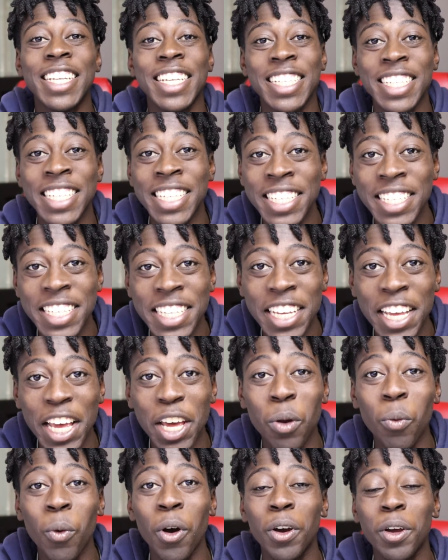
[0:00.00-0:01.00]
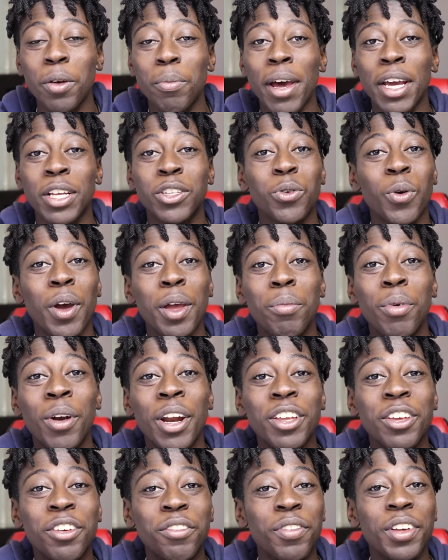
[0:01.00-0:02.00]
it is Izzy and welcome back to a
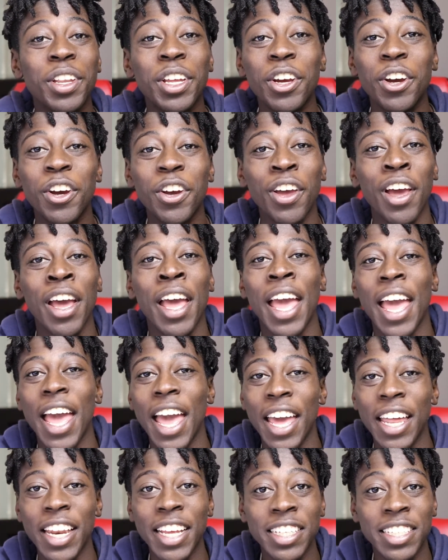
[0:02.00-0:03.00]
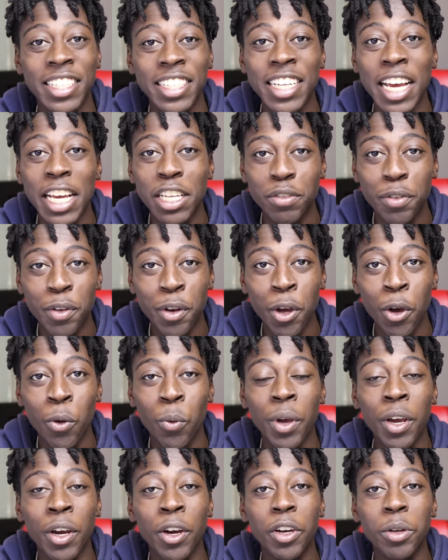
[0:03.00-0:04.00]
brand new video. And in today's video
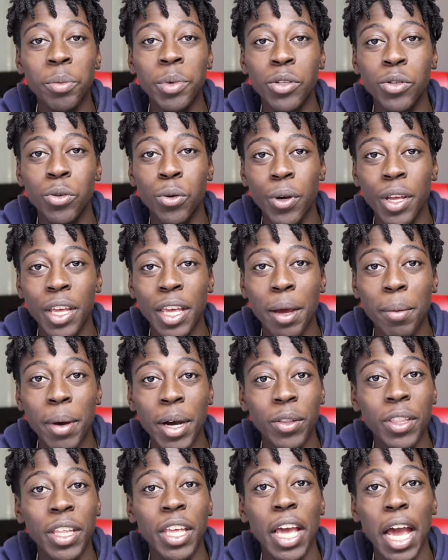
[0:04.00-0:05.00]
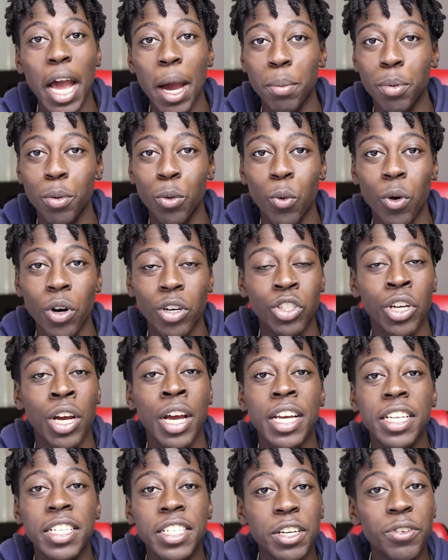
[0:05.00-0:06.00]
we are going to be talking about the Apple Watch
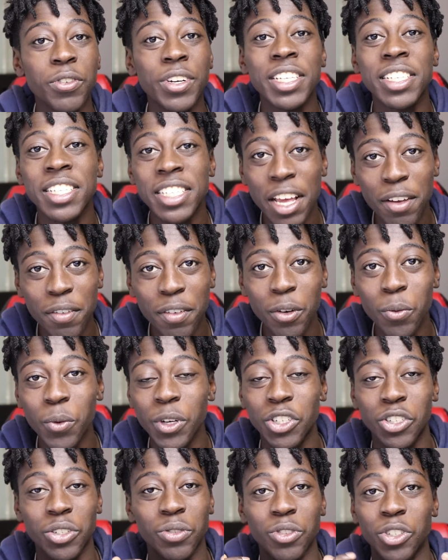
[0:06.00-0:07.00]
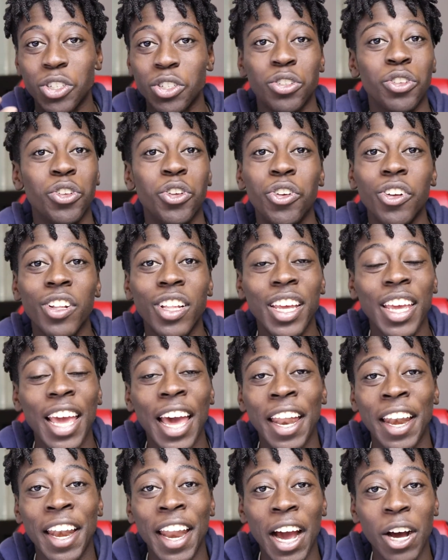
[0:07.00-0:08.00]
Series 7, which just
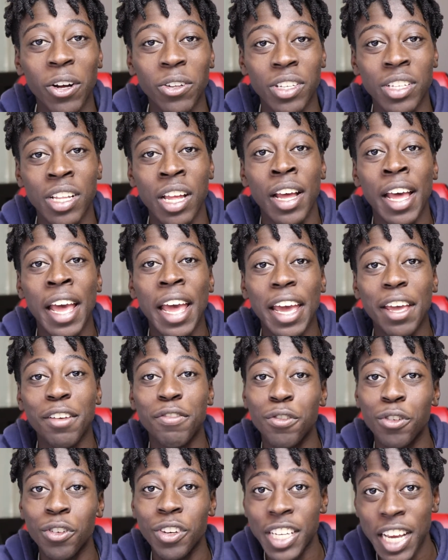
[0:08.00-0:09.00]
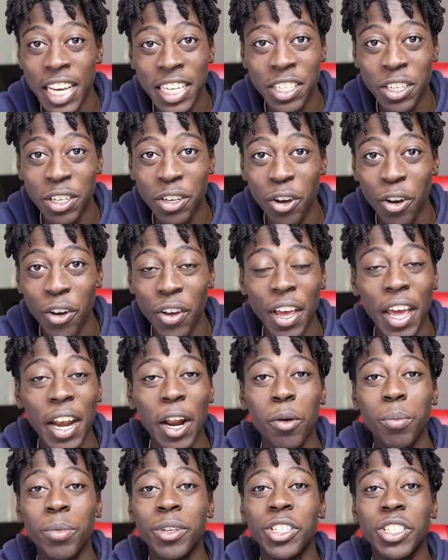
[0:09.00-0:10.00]
newly announced a few days ago,
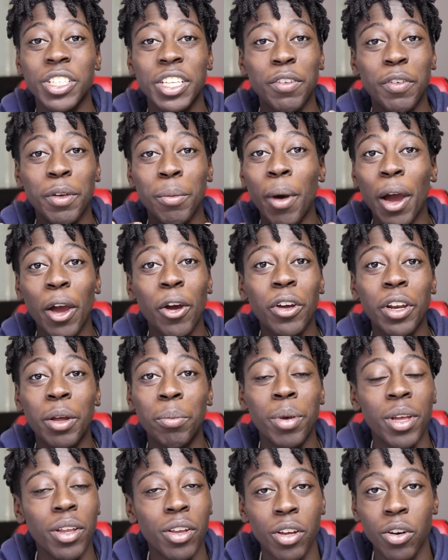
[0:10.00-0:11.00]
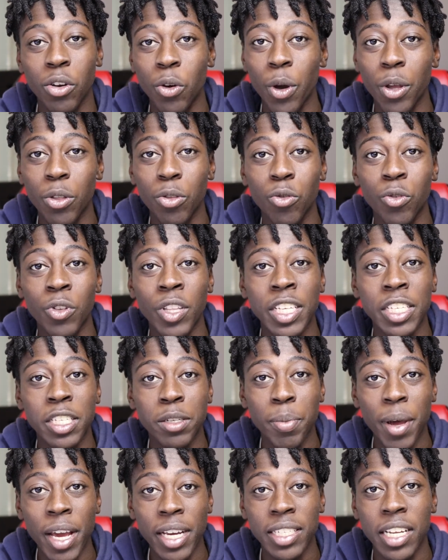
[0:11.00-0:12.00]
and I'll be just giving my own opinion, going through the
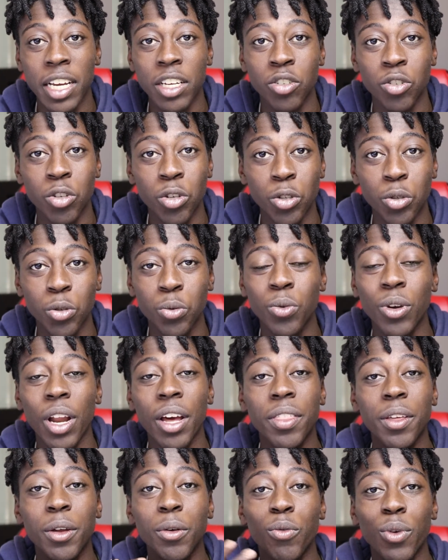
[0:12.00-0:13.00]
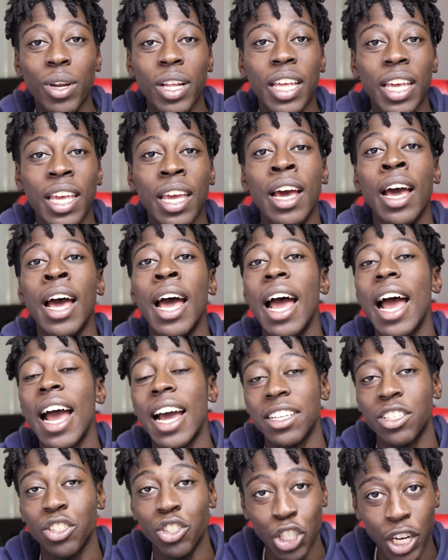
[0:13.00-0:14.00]
specs as usual. Nothing really
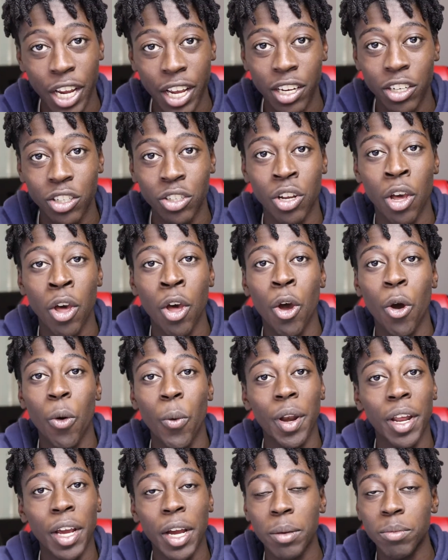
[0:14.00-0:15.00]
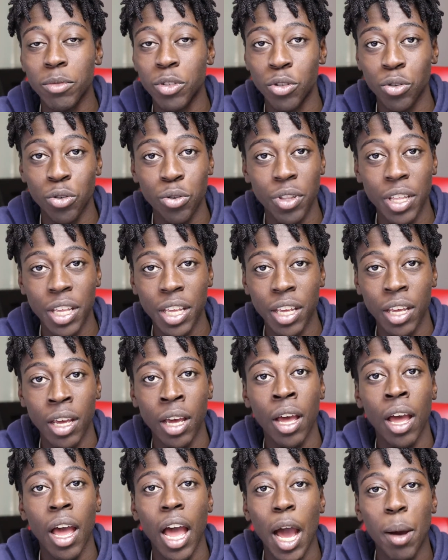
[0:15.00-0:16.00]
has changed when it comes to
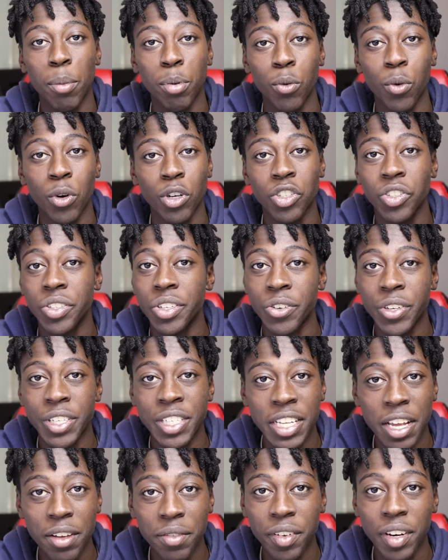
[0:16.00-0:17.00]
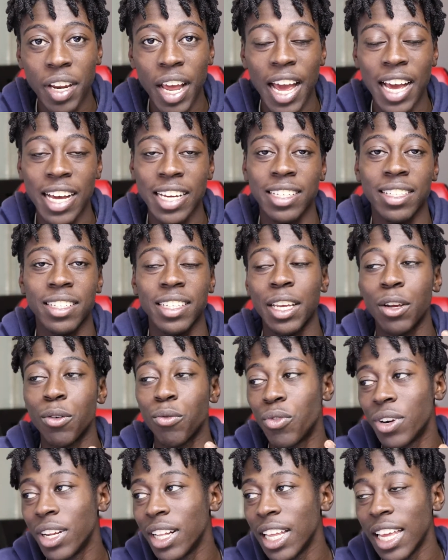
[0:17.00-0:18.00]
the Apple Watch Series 7, as it
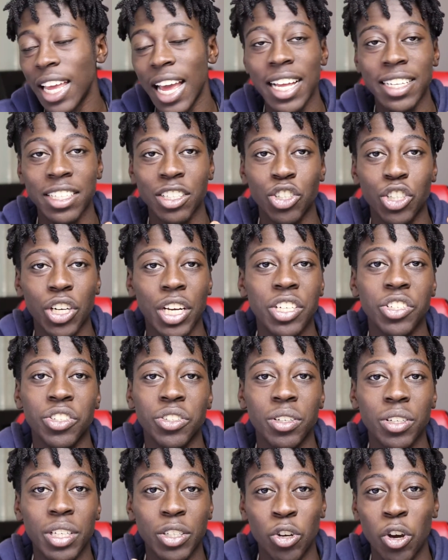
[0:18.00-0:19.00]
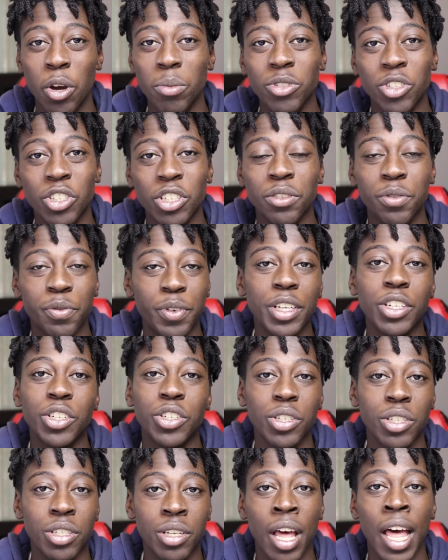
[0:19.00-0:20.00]
really hasn't changed in terms of just
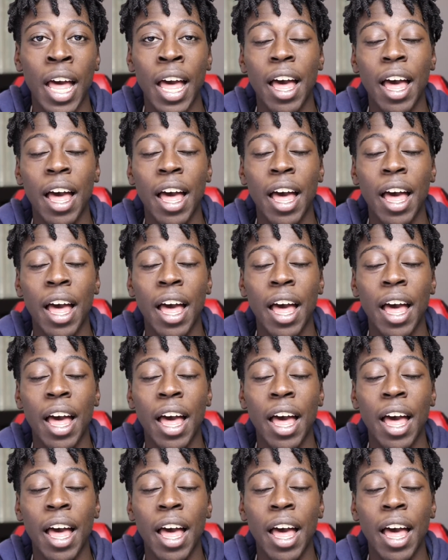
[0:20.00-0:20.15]
features